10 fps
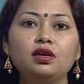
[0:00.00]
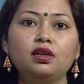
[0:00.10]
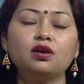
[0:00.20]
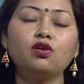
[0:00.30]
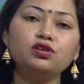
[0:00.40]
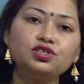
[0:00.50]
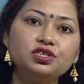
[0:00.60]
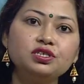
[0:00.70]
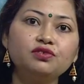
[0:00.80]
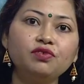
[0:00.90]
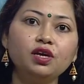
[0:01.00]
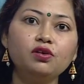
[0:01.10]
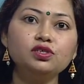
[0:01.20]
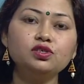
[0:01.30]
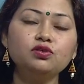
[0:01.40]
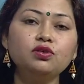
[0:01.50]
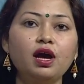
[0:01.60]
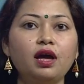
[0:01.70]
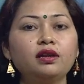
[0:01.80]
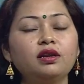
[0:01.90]
in a conscious way also
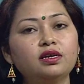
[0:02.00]
and